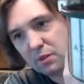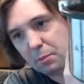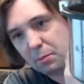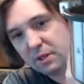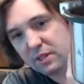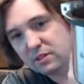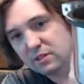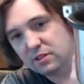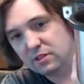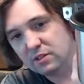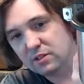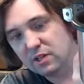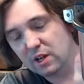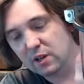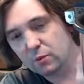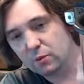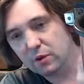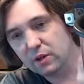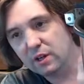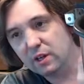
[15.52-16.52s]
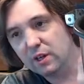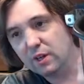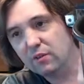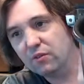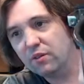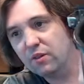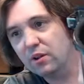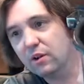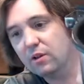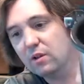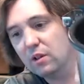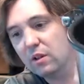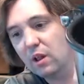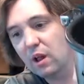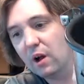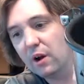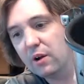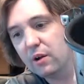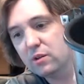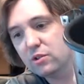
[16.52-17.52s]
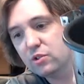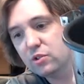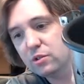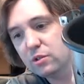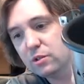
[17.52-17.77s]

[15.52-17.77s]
business end, really, of their large,